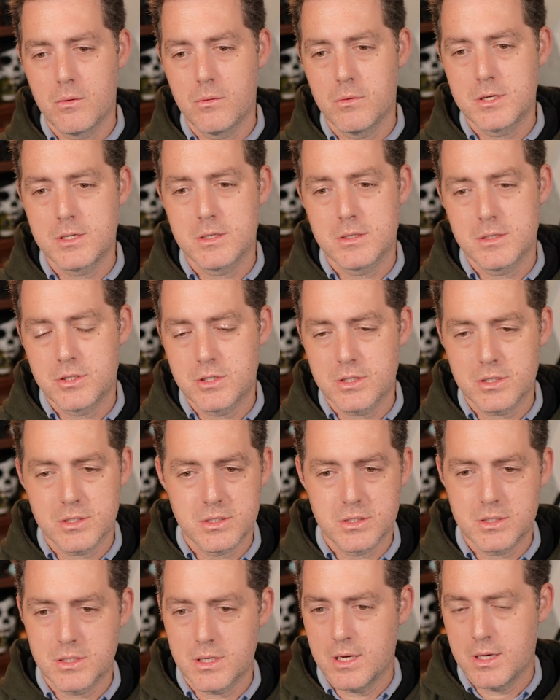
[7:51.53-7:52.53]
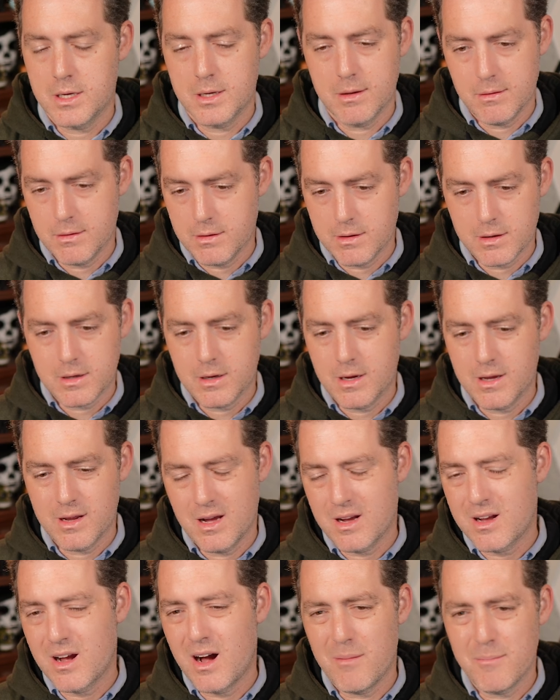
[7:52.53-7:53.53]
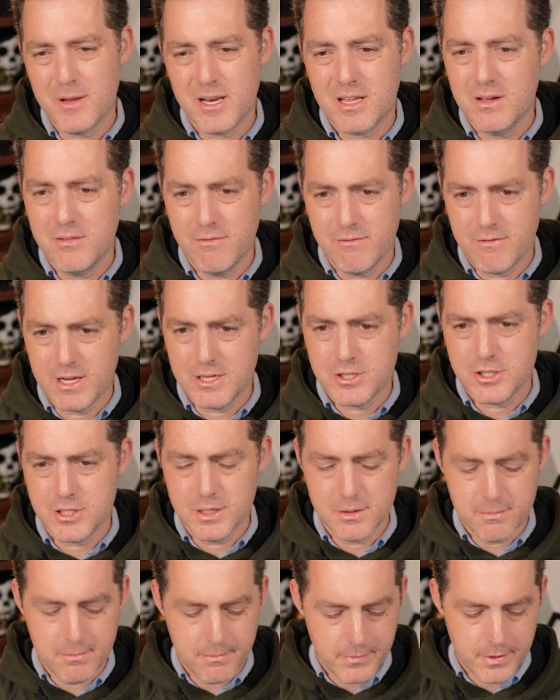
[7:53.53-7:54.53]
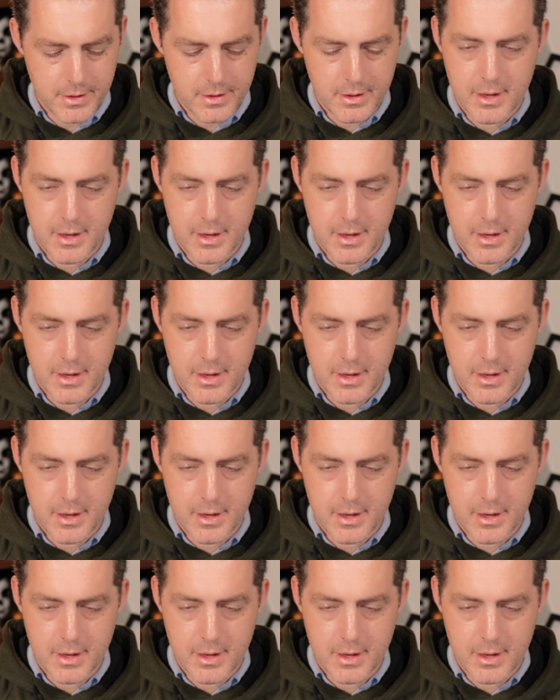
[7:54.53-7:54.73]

which is just a, a common convention.